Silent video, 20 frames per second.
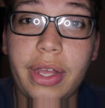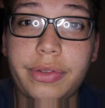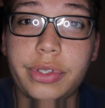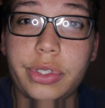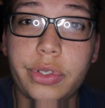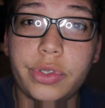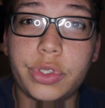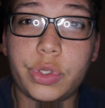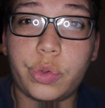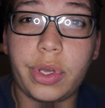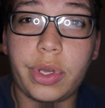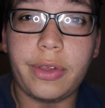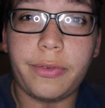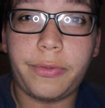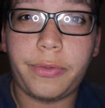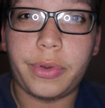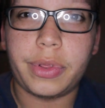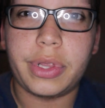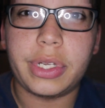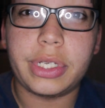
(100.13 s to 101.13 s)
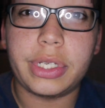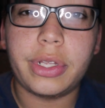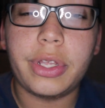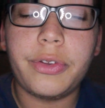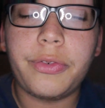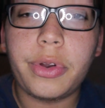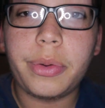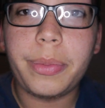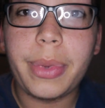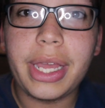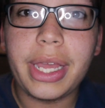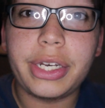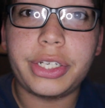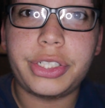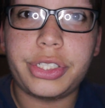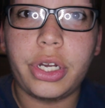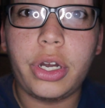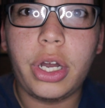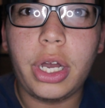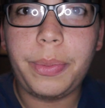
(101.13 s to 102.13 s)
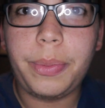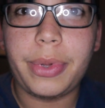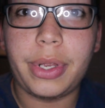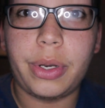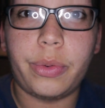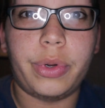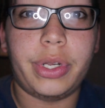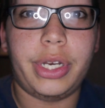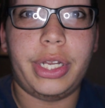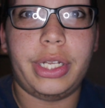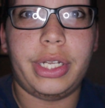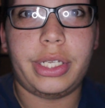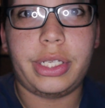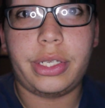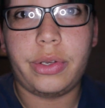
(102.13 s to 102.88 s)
have to do is wait for the delivery man to show up, and when it,